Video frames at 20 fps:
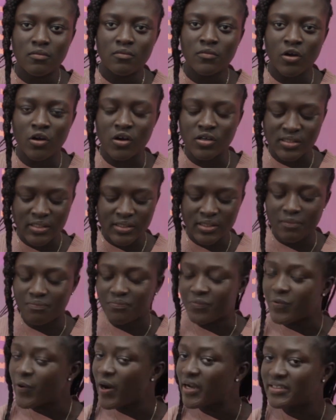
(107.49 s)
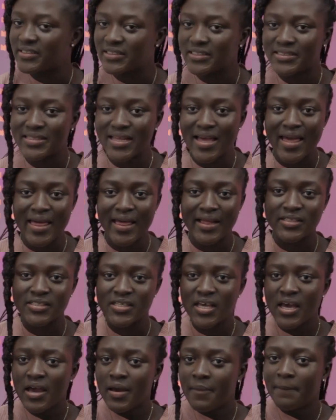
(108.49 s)
Because the president
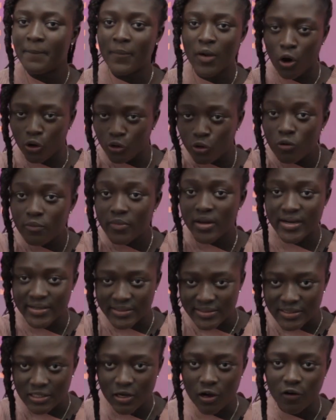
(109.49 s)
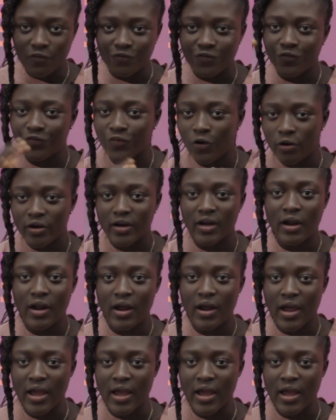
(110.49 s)
or no minister of foreign